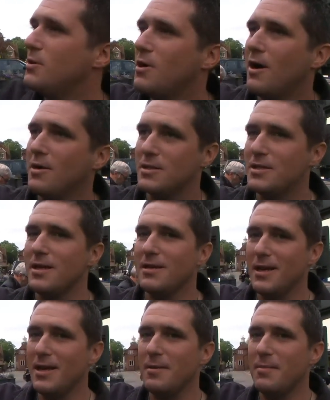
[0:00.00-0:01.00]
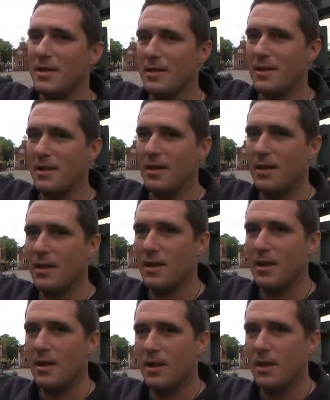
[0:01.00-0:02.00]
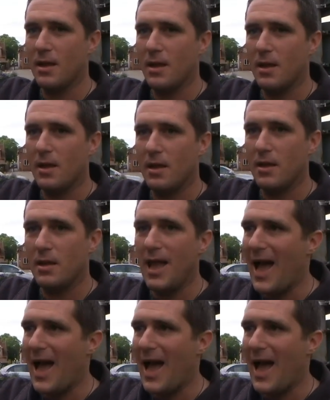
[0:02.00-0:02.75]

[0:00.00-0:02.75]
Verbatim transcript: You can't see it here. It, it had to be hyperspatially.